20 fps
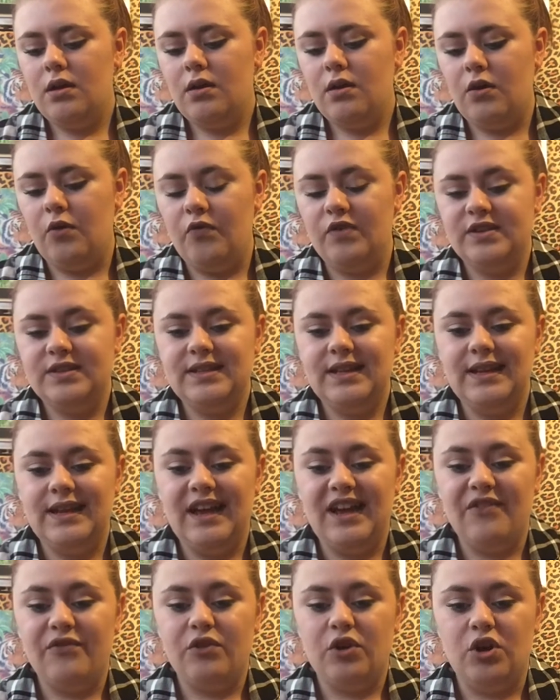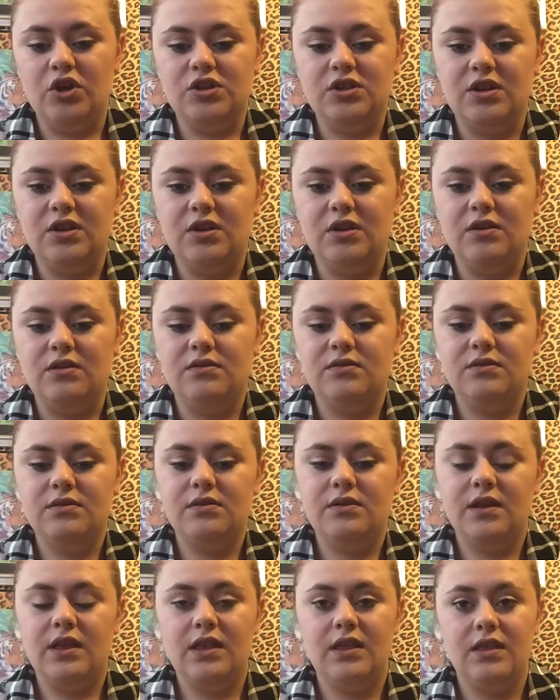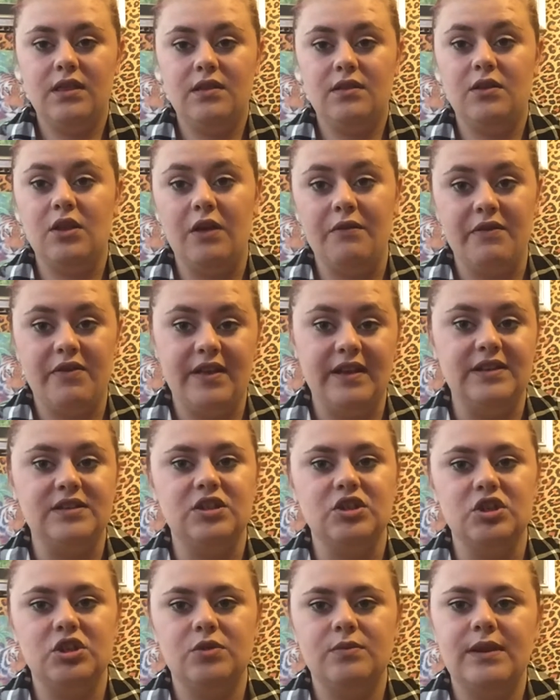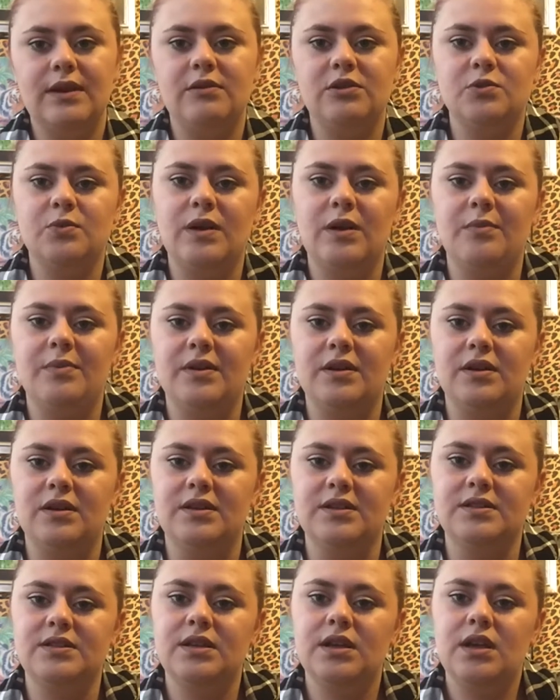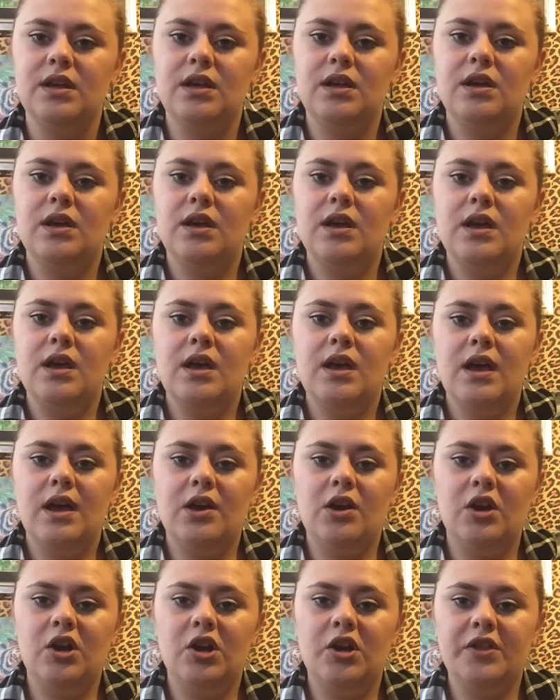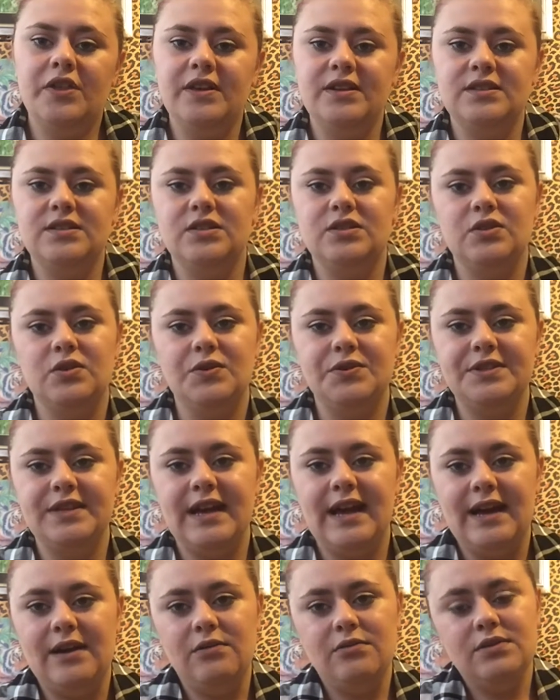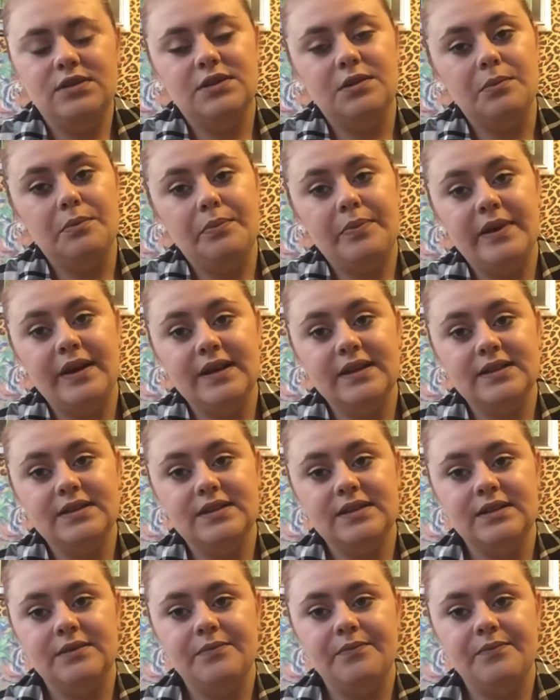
obviously I've got uh, other things to do now as well because I've got a lot of things to sort out. But